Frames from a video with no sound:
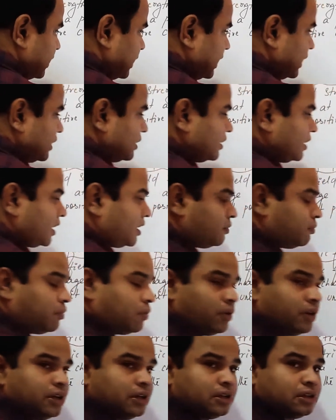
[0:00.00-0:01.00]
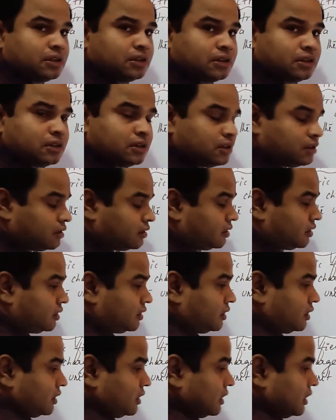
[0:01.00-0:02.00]
at that point
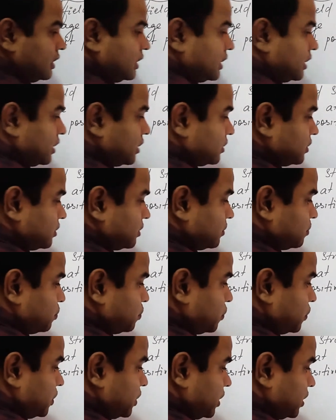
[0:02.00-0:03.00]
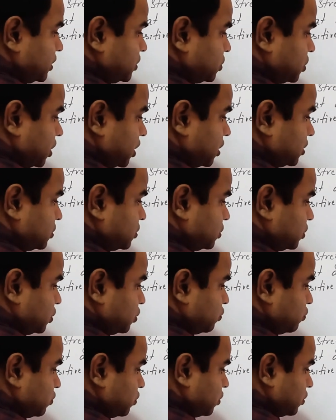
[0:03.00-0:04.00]
let us put a charge Q
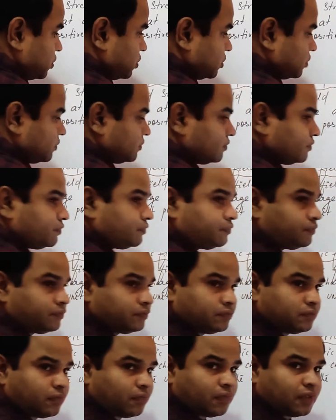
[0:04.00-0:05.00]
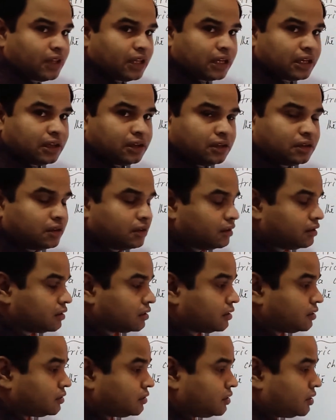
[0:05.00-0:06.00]
naught. Again,
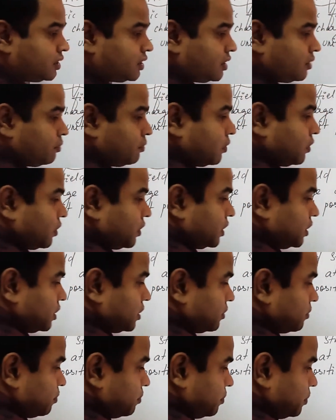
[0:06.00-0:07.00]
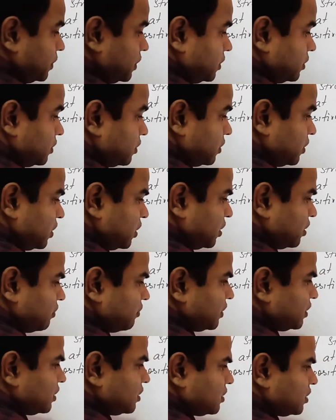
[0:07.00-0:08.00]
consider a point P which
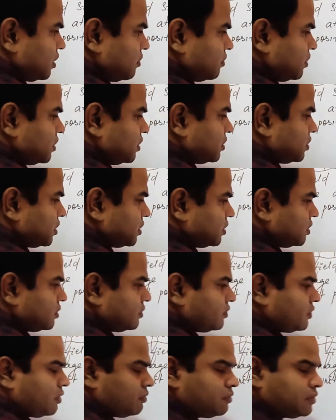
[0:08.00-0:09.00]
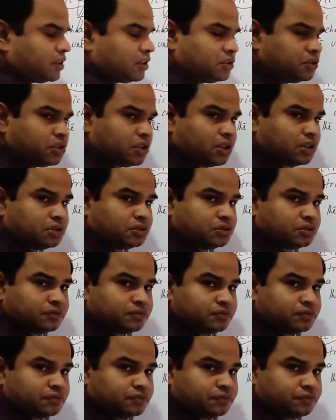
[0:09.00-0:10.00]
is some distance from the charge,
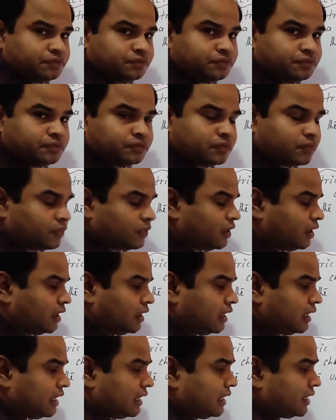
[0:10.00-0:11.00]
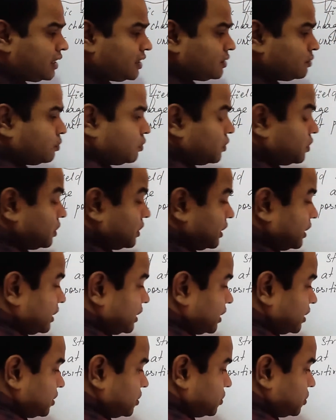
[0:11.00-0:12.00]
and let us put a
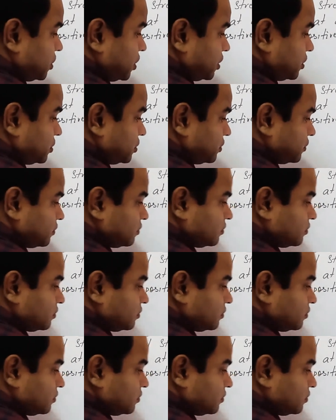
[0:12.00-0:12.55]
test charge